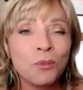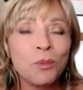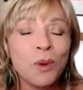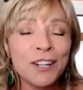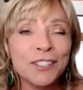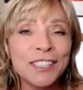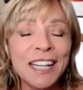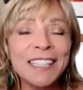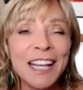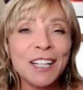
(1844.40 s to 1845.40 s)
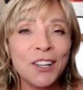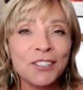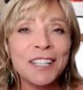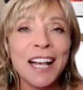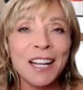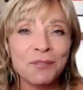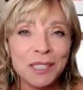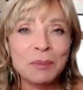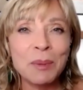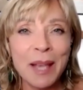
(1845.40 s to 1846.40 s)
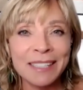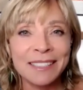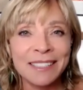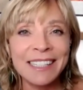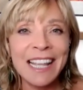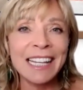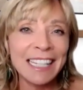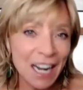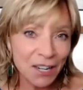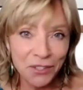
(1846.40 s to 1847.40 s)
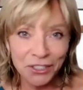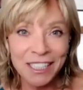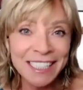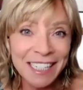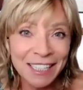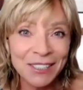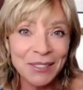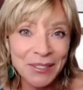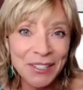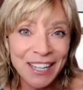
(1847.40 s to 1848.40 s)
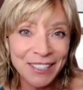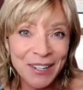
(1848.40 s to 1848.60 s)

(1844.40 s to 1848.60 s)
wear Sunday clothes out of respect and then get out of your Sunday clothes when you got